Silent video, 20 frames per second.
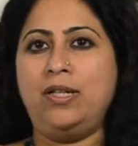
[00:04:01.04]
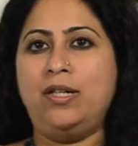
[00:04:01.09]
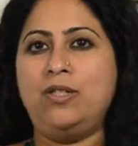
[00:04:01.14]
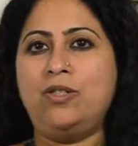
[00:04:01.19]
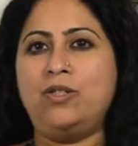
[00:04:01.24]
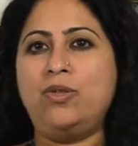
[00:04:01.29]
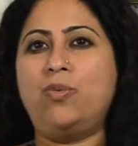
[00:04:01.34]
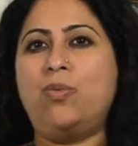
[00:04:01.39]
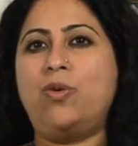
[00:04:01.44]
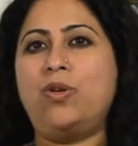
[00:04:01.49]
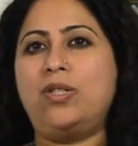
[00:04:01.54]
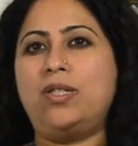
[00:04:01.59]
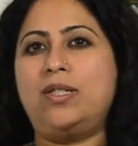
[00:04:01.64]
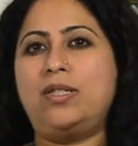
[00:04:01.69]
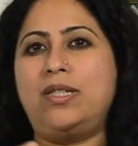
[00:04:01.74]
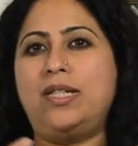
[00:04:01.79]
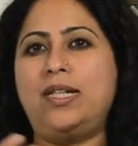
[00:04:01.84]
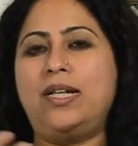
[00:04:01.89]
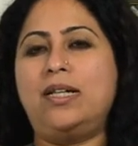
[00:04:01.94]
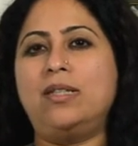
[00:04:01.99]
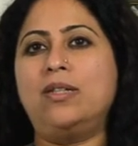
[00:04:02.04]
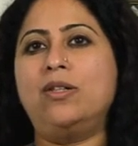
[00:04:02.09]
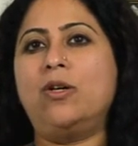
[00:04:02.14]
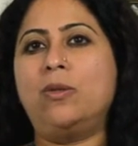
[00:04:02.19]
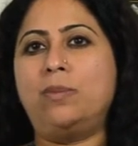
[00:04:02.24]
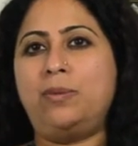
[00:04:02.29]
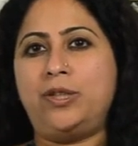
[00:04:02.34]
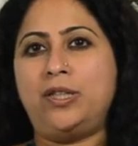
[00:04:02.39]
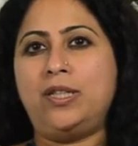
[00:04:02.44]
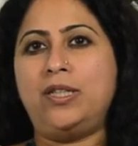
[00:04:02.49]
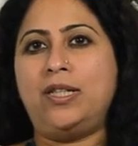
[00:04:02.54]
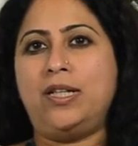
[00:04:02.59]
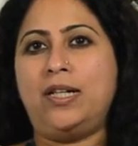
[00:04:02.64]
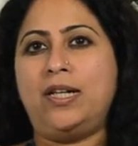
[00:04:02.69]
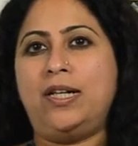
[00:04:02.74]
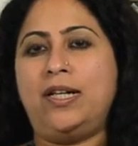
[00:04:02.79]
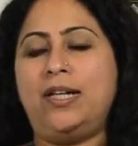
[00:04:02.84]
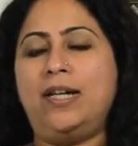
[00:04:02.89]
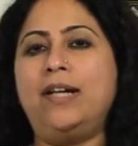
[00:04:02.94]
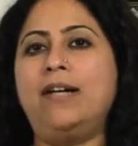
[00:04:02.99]
So what is the other option that
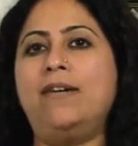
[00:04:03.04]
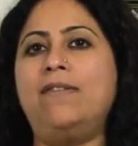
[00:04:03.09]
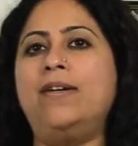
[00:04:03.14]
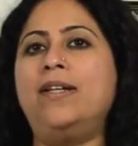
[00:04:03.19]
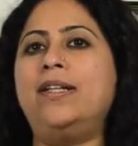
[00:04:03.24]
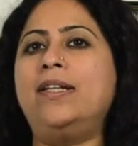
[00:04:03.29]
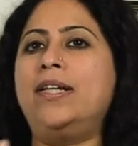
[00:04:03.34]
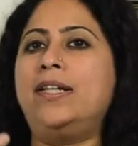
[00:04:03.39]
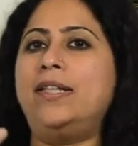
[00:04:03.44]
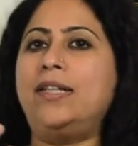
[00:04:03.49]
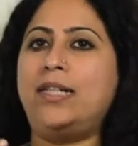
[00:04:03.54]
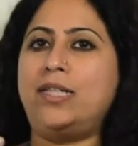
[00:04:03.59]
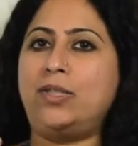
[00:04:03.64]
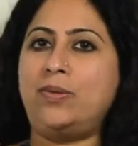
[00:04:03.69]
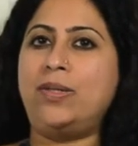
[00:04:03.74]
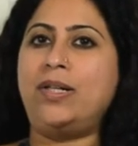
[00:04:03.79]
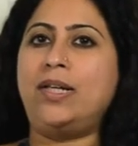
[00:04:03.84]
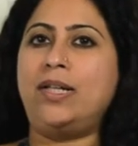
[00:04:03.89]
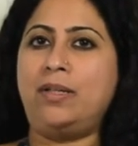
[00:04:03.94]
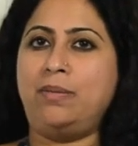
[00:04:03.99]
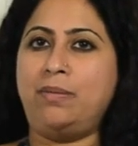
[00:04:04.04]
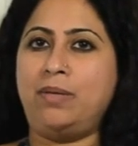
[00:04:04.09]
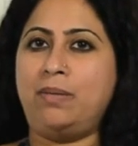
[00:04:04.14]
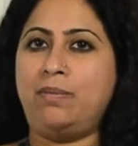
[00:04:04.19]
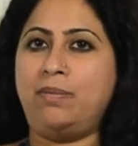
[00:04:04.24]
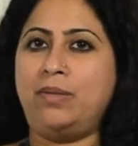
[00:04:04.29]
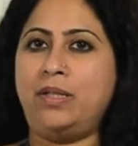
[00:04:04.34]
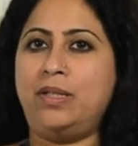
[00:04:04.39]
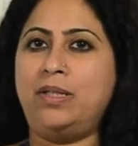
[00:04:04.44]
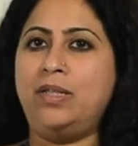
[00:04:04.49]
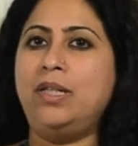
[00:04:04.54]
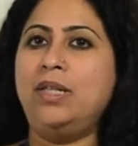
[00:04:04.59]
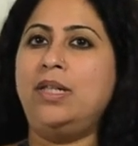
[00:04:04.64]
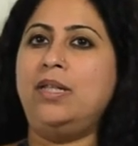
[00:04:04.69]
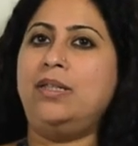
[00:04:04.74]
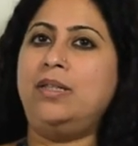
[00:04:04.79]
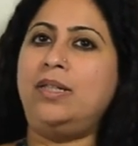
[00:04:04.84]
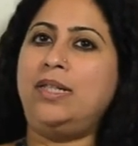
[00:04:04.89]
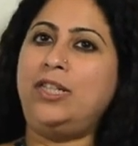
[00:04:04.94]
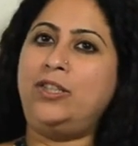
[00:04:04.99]
I have? And then that's when I remembered
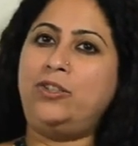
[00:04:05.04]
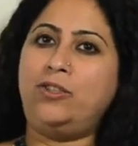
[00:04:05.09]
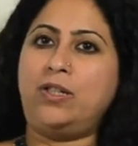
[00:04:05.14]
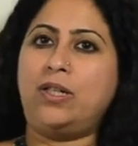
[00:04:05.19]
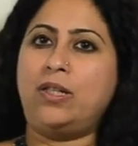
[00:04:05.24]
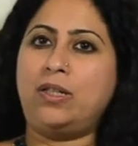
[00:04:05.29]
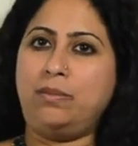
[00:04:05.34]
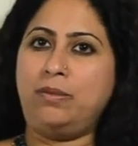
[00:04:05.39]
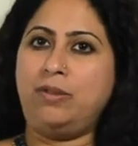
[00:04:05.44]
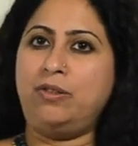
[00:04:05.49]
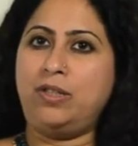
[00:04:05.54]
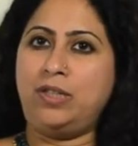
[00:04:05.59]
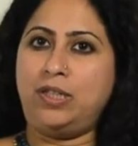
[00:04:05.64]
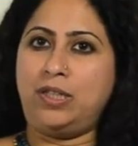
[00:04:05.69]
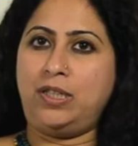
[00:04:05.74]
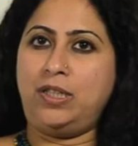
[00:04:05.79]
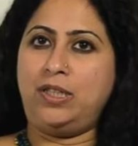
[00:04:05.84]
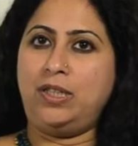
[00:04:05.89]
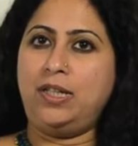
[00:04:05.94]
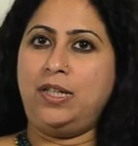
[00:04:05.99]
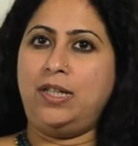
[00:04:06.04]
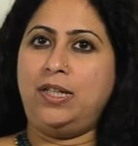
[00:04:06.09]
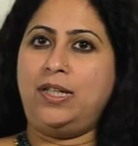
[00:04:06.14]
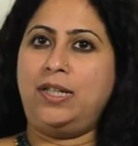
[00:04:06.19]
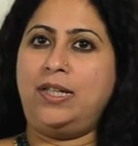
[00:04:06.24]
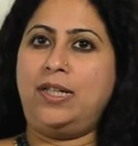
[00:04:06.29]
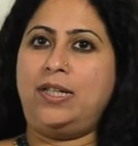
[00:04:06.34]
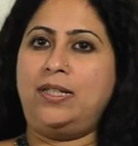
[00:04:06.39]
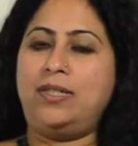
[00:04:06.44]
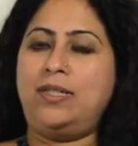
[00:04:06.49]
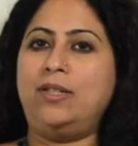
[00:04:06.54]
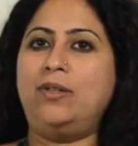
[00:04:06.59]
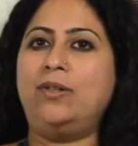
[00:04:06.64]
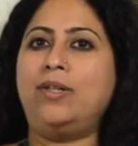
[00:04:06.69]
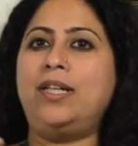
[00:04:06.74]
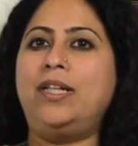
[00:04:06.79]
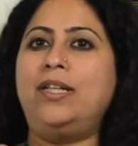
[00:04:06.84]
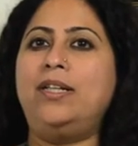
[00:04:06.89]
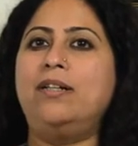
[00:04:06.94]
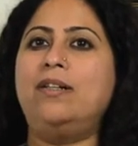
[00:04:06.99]
the Hijra community. And I said,
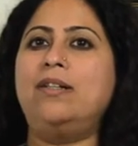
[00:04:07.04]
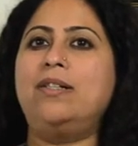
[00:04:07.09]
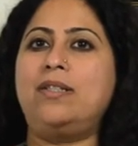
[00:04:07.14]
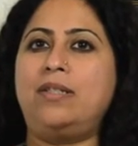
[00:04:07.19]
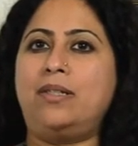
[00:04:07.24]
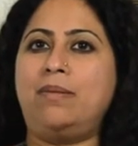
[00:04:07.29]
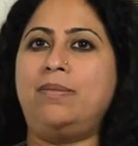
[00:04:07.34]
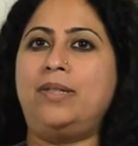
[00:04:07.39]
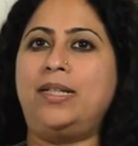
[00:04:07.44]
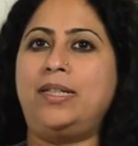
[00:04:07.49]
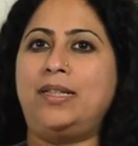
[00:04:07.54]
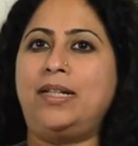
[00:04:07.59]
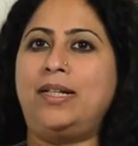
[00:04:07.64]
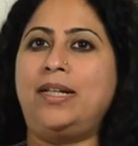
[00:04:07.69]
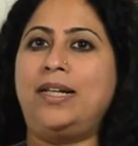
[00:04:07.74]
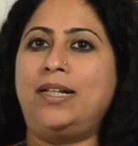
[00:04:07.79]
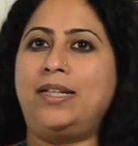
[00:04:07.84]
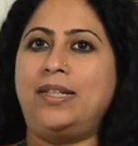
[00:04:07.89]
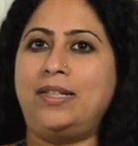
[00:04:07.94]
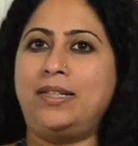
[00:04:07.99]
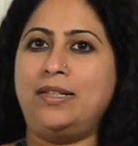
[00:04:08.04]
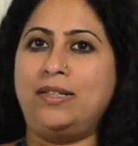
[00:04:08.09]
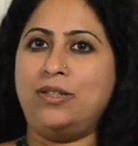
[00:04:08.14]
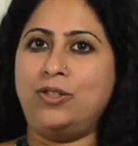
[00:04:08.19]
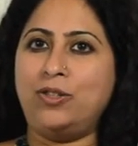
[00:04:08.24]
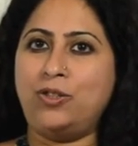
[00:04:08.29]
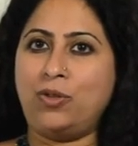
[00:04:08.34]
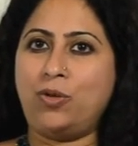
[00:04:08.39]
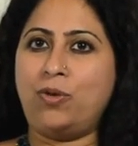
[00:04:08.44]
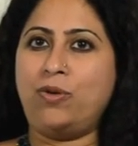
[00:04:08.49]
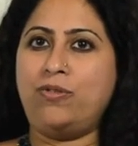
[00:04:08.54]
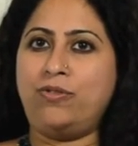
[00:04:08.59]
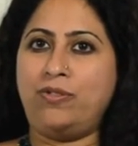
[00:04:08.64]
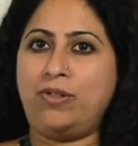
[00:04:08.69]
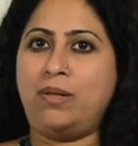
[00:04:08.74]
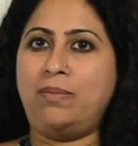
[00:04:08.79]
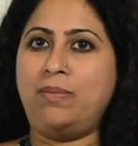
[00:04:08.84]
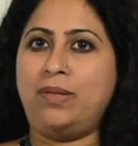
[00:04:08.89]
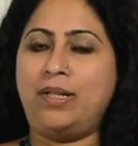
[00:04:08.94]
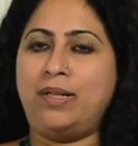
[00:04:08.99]
okay, here is something that I can draw
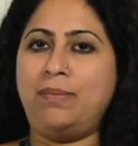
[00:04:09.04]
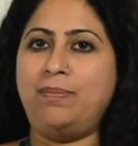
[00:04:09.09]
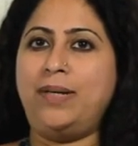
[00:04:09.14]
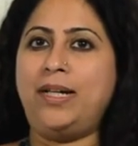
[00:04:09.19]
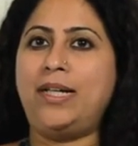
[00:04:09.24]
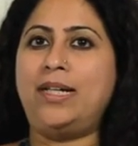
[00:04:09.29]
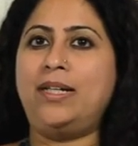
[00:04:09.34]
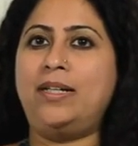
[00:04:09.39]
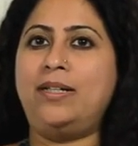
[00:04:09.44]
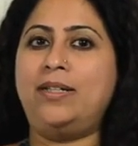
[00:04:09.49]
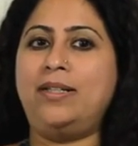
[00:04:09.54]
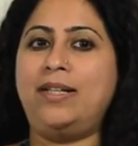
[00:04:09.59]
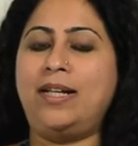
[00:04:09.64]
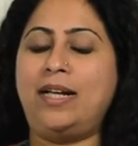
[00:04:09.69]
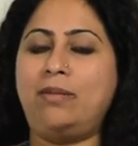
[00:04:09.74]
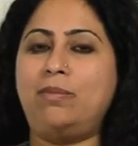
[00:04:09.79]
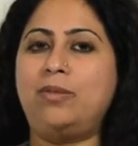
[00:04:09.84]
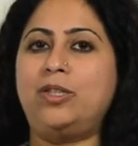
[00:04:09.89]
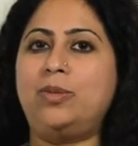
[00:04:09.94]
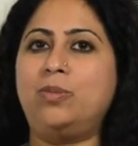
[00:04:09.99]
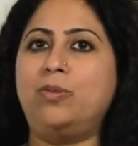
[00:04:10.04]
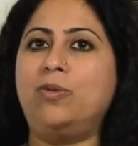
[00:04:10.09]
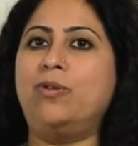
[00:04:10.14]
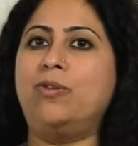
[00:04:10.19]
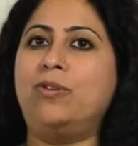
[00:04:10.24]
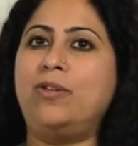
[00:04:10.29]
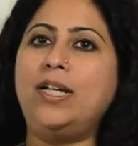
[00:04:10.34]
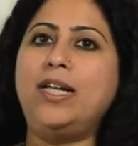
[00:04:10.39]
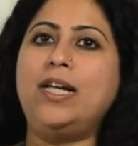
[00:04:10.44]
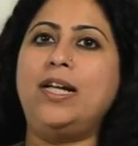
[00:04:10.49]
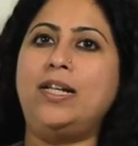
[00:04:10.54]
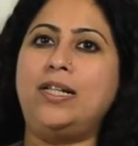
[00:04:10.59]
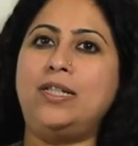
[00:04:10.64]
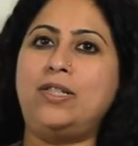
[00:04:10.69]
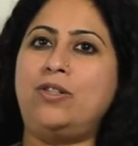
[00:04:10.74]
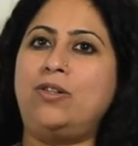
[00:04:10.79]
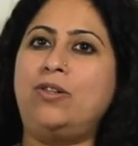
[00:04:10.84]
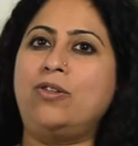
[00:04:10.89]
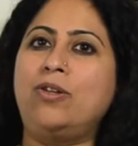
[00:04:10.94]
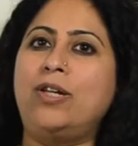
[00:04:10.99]
from and make it that much more real.
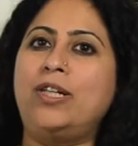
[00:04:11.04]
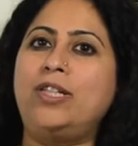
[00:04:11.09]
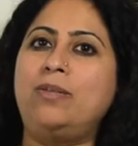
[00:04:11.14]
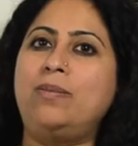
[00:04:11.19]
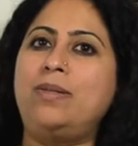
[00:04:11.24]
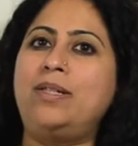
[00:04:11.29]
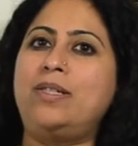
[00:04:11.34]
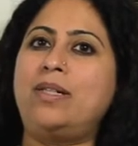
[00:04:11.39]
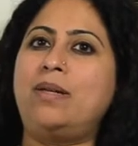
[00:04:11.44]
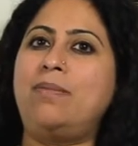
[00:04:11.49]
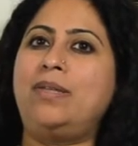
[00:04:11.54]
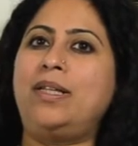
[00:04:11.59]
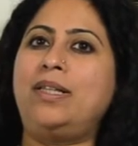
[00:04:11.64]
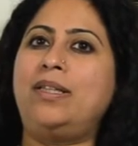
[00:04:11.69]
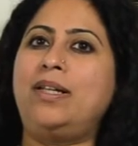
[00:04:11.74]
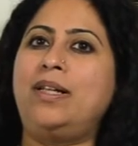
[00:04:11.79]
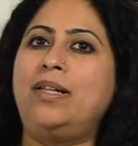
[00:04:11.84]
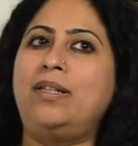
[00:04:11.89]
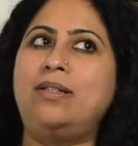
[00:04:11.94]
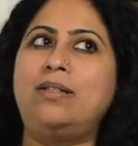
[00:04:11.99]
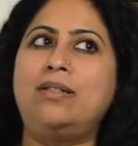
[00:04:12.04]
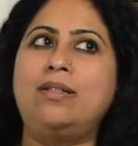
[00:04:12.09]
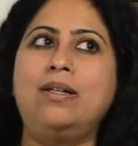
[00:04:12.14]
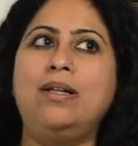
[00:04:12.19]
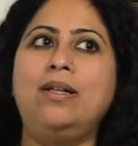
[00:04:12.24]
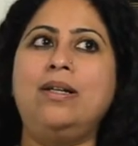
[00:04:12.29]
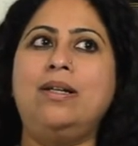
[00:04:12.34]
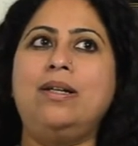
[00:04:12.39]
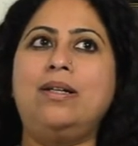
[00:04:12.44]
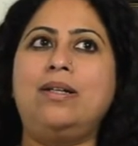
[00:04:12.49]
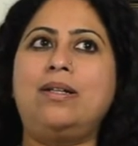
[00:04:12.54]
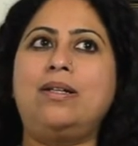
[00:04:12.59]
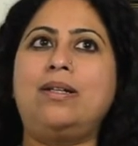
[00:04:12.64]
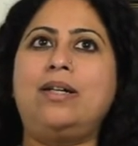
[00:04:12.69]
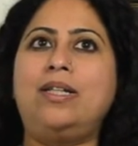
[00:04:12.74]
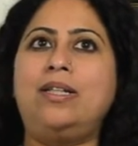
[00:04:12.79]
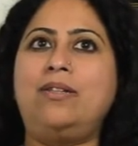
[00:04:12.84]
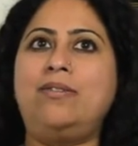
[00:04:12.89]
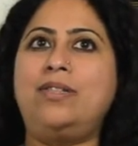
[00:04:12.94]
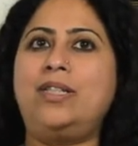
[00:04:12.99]
It's not going to be something that is
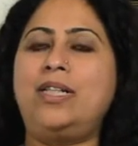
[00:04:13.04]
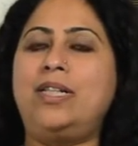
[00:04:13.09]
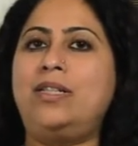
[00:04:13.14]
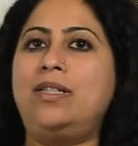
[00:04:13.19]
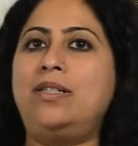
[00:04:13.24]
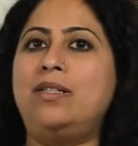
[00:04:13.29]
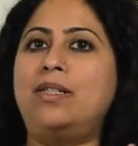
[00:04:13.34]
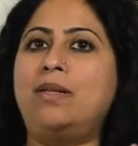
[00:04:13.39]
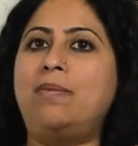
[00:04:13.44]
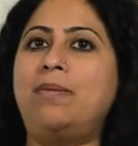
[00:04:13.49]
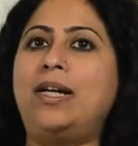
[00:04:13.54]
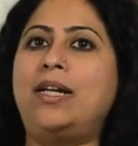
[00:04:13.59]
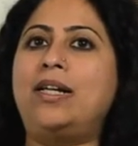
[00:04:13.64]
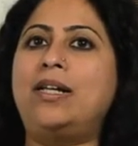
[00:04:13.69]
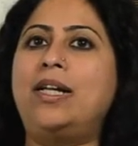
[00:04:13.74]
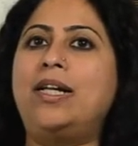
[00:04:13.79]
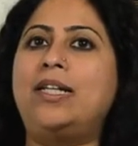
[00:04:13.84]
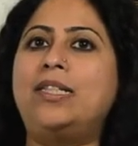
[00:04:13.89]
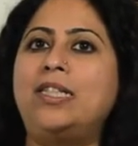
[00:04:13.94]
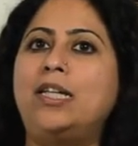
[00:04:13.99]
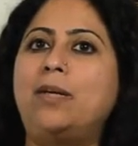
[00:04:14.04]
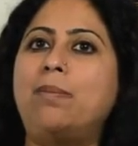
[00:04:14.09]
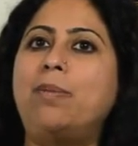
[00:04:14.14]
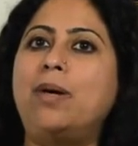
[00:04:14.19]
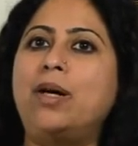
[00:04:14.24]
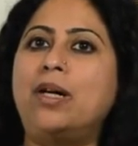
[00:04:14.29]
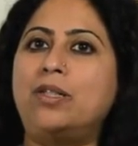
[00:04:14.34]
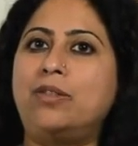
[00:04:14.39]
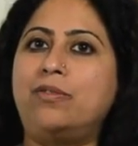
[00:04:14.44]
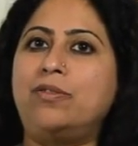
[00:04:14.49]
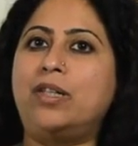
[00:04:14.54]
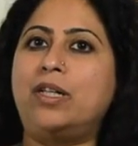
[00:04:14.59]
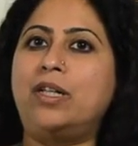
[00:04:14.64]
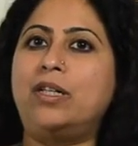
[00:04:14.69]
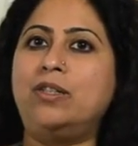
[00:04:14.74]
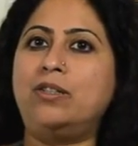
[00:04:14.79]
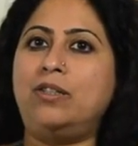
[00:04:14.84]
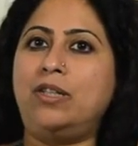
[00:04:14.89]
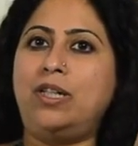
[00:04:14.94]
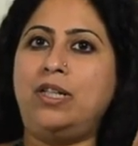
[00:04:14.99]
kind of set in some eclectic part of the
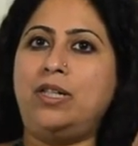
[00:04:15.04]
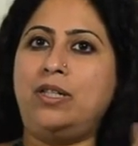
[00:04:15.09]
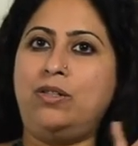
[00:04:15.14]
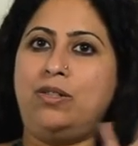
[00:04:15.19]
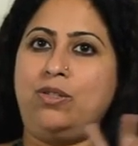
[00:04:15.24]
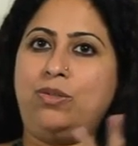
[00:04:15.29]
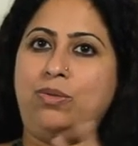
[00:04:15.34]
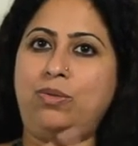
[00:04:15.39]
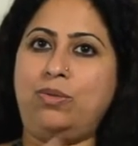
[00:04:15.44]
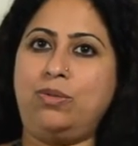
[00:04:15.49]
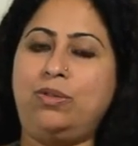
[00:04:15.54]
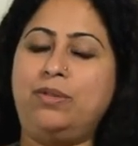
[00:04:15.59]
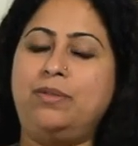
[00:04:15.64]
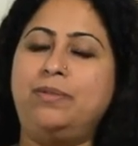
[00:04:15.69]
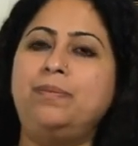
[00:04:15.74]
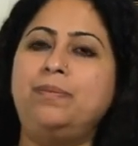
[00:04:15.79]
country and so on.